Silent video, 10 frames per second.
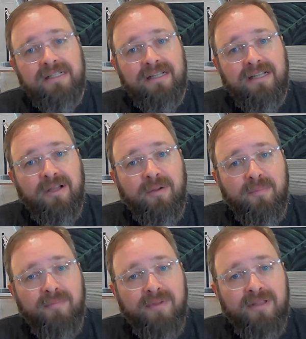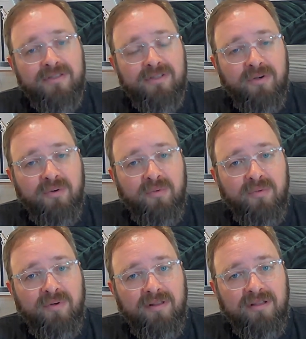Yeah. Um, and so,
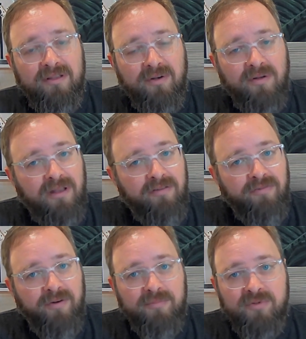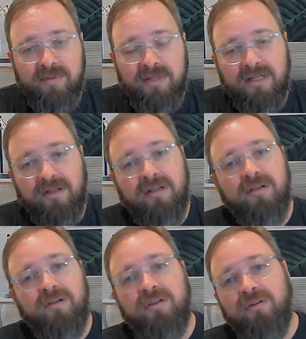uh, you know, a lot of firms will be like,
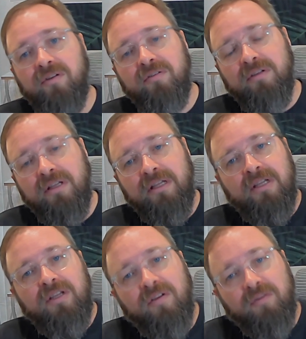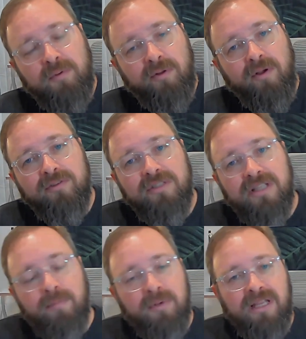oh, you know, you have to be loyal to the
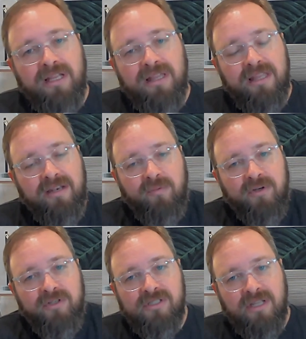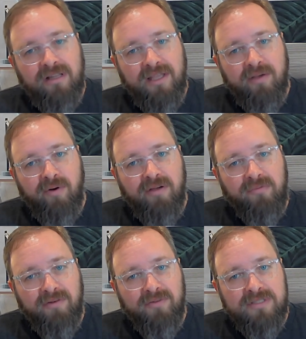company, and then we're just going to lay you off
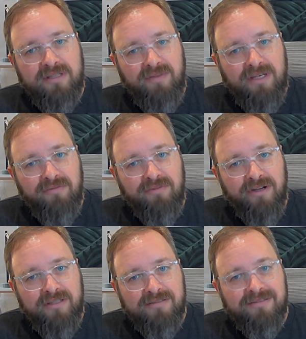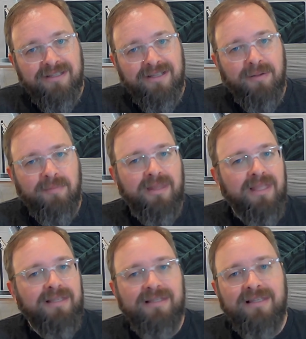whenever it's convenient for us. Sure. Um, and
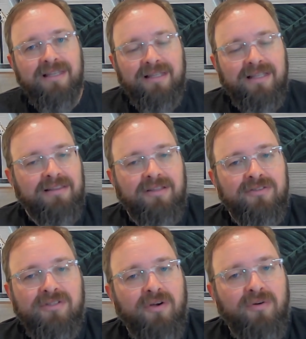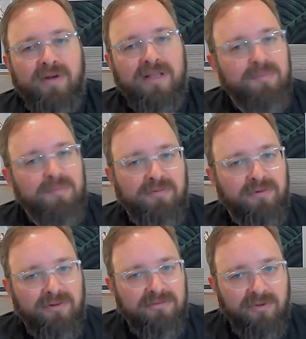that, that's like, the there's no recipe
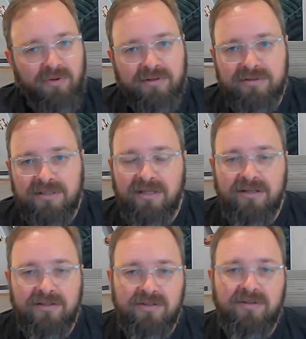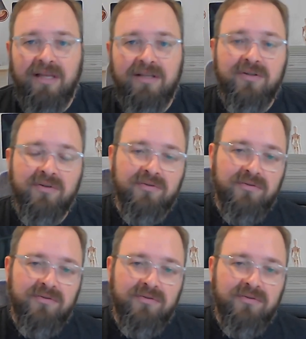for loyalty there. And so, yeah, to, yeah.